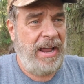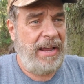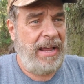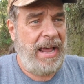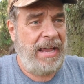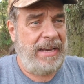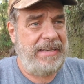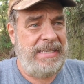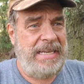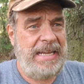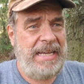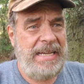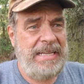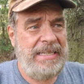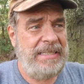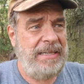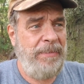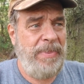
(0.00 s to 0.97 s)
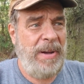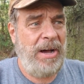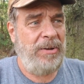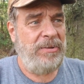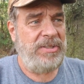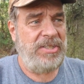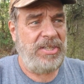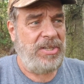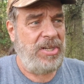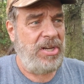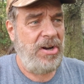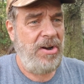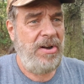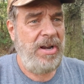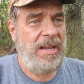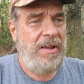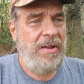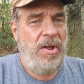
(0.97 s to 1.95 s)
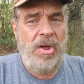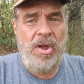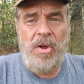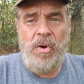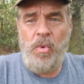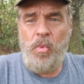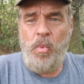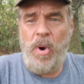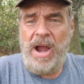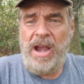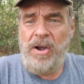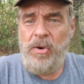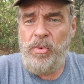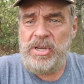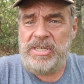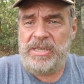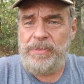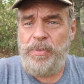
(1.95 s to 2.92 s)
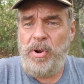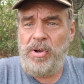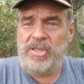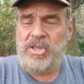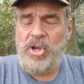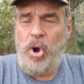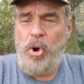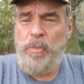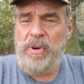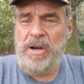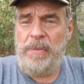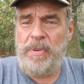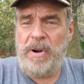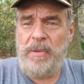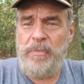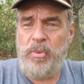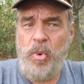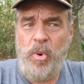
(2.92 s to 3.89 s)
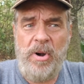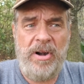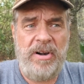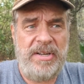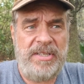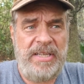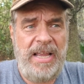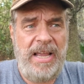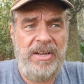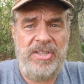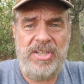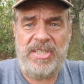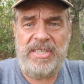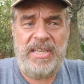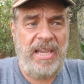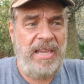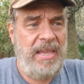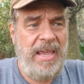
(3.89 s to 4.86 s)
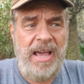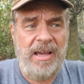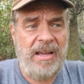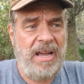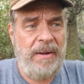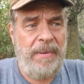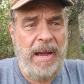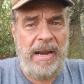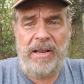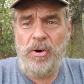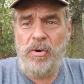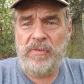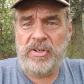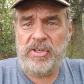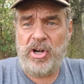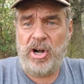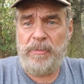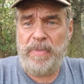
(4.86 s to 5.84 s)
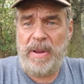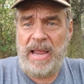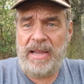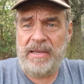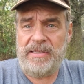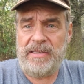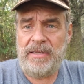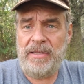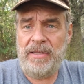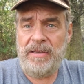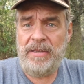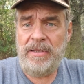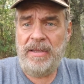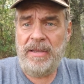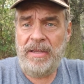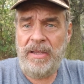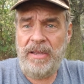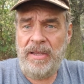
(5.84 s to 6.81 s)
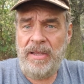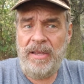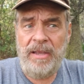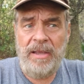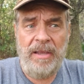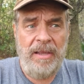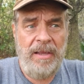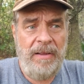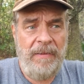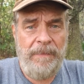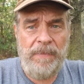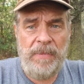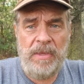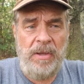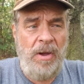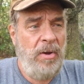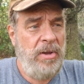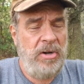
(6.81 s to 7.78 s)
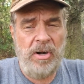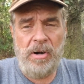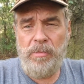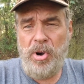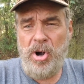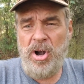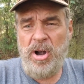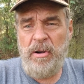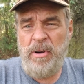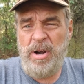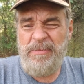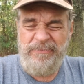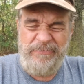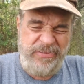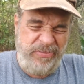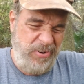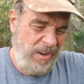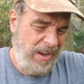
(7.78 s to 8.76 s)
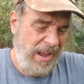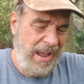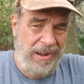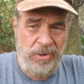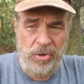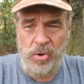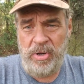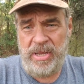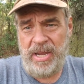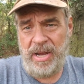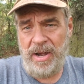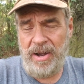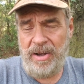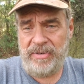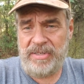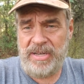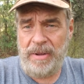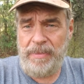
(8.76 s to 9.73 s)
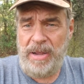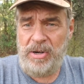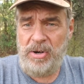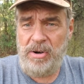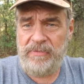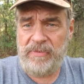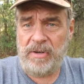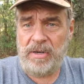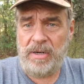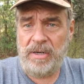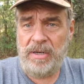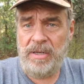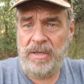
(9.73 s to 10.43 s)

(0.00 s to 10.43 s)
ideas about security. Why are we supposed to open up our borders and just say, yeah, come on in over, dirtbags? You know, you're a murderer? Who cares? Come on over.